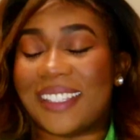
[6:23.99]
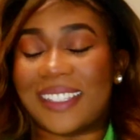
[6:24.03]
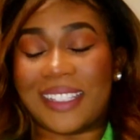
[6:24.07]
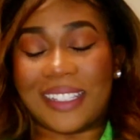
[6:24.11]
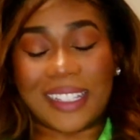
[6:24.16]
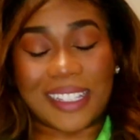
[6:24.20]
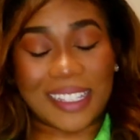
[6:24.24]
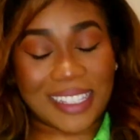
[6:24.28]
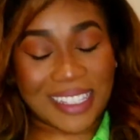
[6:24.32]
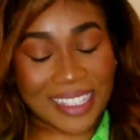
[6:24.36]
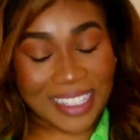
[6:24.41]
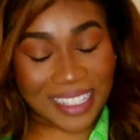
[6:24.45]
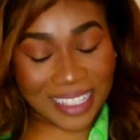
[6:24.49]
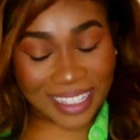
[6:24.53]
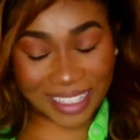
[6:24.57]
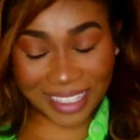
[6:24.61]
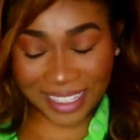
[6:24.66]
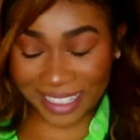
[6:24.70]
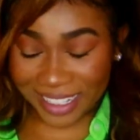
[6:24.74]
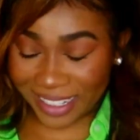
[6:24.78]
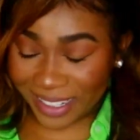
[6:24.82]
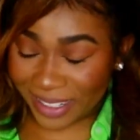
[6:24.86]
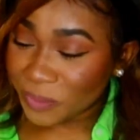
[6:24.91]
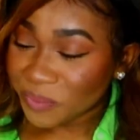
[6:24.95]

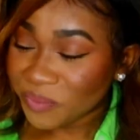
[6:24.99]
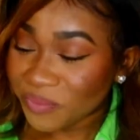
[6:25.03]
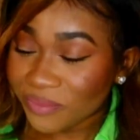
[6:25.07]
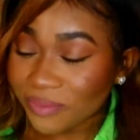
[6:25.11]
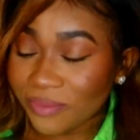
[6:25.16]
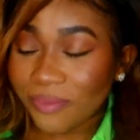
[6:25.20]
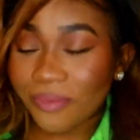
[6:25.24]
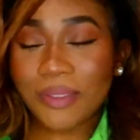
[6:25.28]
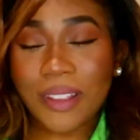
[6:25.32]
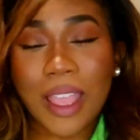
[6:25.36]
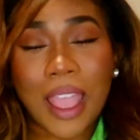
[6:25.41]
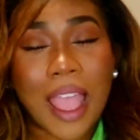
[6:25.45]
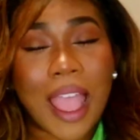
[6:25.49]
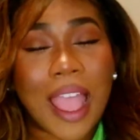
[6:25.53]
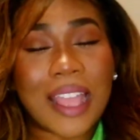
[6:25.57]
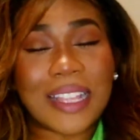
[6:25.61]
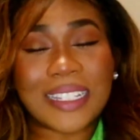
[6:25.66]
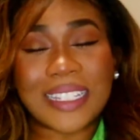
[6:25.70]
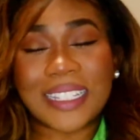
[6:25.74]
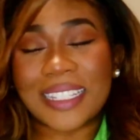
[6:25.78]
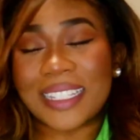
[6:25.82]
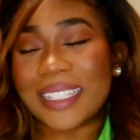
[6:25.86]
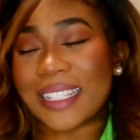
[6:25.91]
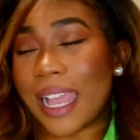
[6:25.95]
Listen,
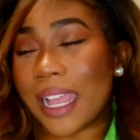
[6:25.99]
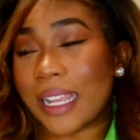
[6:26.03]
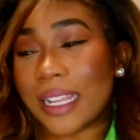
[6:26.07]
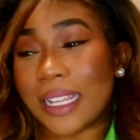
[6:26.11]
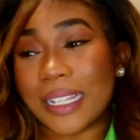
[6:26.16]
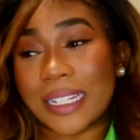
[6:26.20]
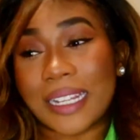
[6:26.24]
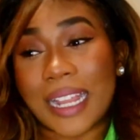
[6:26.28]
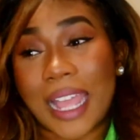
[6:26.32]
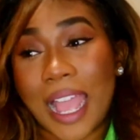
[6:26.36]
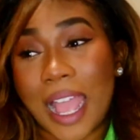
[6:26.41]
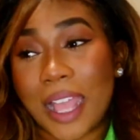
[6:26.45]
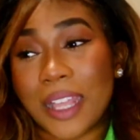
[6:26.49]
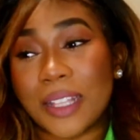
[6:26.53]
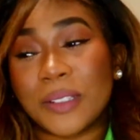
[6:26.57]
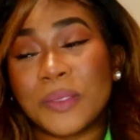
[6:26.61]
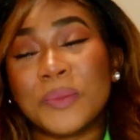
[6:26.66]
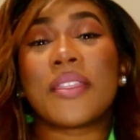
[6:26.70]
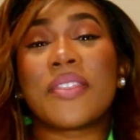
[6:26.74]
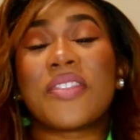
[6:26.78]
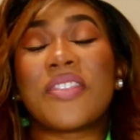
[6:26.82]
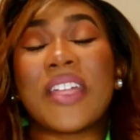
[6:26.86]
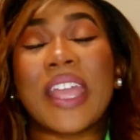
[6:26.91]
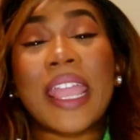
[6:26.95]
I could not.
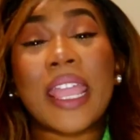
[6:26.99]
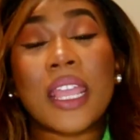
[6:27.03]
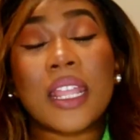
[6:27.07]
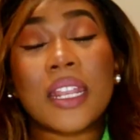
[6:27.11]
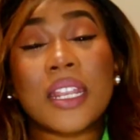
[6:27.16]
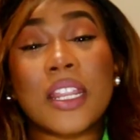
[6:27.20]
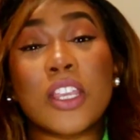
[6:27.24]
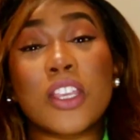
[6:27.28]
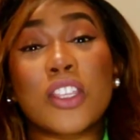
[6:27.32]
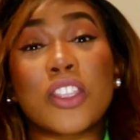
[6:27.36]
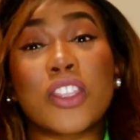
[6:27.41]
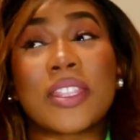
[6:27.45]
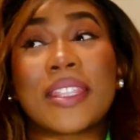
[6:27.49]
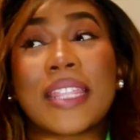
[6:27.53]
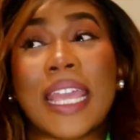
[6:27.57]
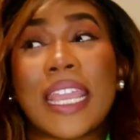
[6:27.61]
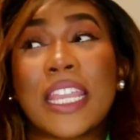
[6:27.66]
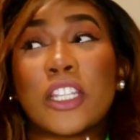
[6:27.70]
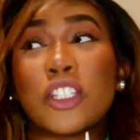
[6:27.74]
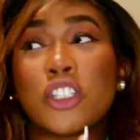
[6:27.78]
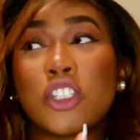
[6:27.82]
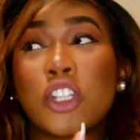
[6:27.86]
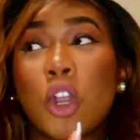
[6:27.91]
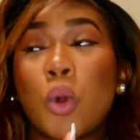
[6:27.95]
Then they
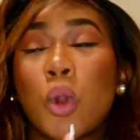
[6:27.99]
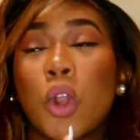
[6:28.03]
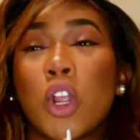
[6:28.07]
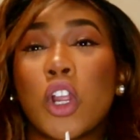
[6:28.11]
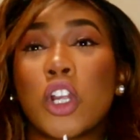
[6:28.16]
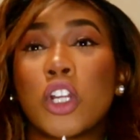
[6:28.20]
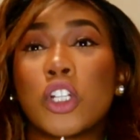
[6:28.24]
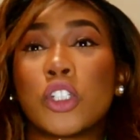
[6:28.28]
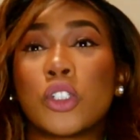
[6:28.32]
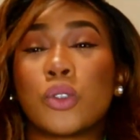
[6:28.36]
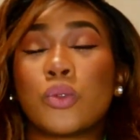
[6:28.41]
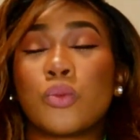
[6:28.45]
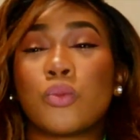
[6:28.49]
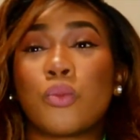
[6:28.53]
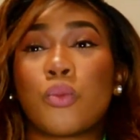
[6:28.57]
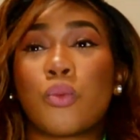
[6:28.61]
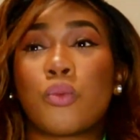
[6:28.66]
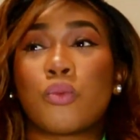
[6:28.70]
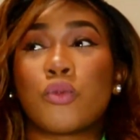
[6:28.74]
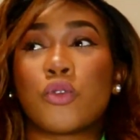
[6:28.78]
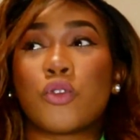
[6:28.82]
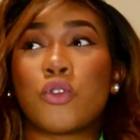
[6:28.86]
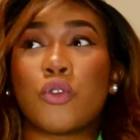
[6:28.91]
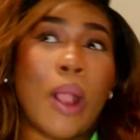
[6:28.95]
show her
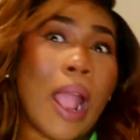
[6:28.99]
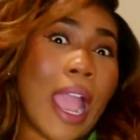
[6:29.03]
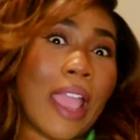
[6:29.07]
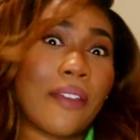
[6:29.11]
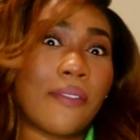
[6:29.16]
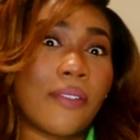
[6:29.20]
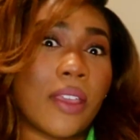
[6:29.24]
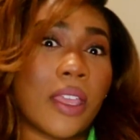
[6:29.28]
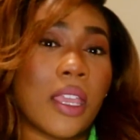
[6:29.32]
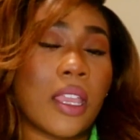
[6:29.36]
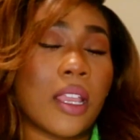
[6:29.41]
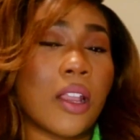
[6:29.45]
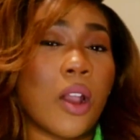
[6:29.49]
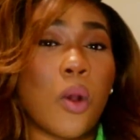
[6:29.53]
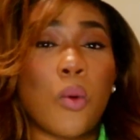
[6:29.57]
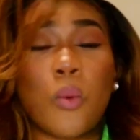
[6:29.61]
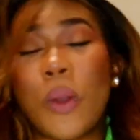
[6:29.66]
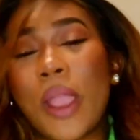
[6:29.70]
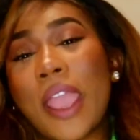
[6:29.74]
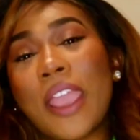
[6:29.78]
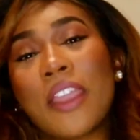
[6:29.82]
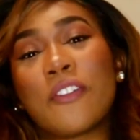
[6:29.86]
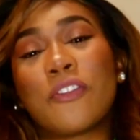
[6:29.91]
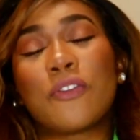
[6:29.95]
driving
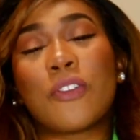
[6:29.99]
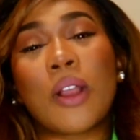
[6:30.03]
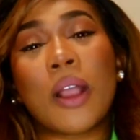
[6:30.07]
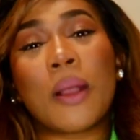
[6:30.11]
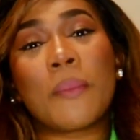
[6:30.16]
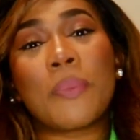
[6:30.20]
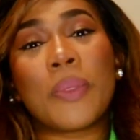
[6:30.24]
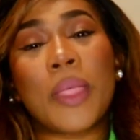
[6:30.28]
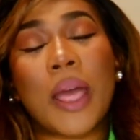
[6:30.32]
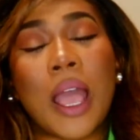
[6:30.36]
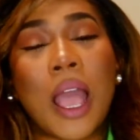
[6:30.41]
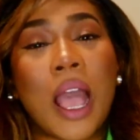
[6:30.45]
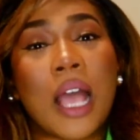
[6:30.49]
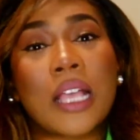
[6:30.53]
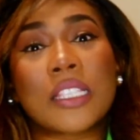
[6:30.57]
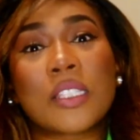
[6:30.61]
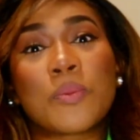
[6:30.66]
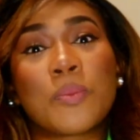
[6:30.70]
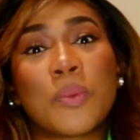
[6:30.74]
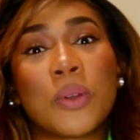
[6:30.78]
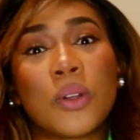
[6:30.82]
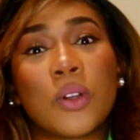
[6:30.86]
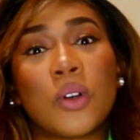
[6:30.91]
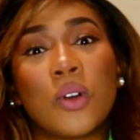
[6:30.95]
away from the
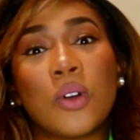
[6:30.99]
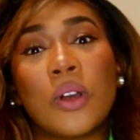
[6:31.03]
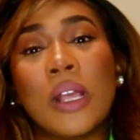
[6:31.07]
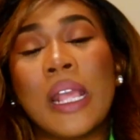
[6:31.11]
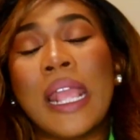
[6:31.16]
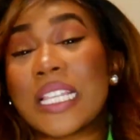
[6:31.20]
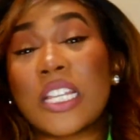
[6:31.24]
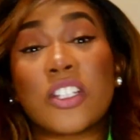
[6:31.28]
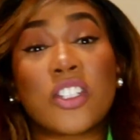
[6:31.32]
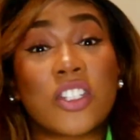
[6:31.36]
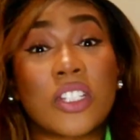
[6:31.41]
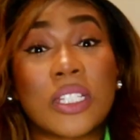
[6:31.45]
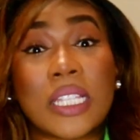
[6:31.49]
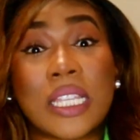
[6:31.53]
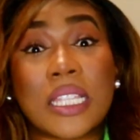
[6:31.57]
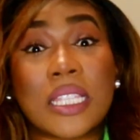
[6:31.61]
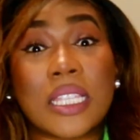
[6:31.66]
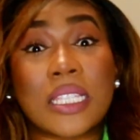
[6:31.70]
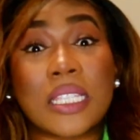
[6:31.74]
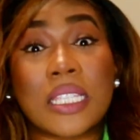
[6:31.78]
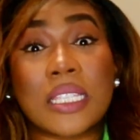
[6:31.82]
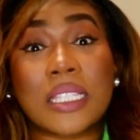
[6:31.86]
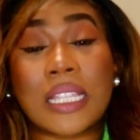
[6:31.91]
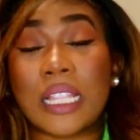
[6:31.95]
hospital. Essentially,
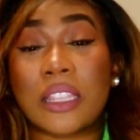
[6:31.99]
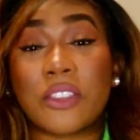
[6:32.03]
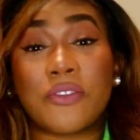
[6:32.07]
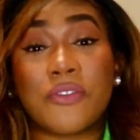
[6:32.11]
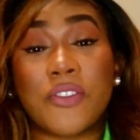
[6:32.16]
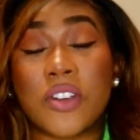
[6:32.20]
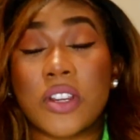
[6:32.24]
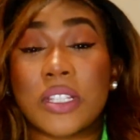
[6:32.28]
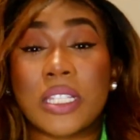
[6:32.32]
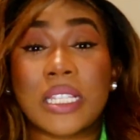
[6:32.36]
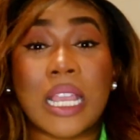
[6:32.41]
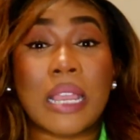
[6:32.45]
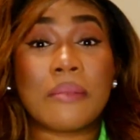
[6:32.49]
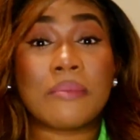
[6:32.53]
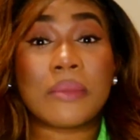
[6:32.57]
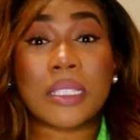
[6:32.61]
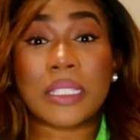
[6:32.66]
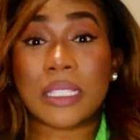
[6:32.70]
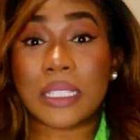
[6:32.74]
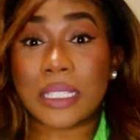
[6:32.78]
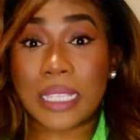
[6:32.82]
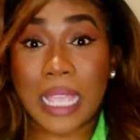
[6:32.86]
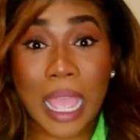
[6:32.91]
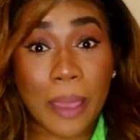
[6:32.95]
this is not the first time
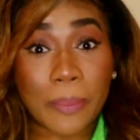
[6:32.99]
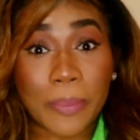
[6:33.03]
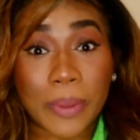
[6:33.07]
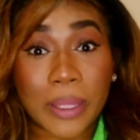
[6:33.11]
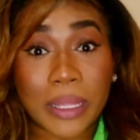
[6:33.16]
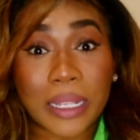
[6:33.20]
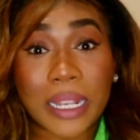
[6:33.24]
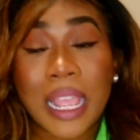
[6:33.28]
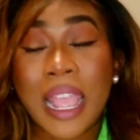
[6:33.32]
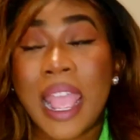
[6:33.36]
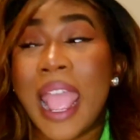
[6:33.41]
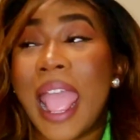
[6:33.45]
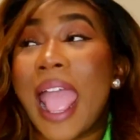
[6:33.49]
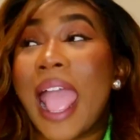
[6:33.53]
this has happened.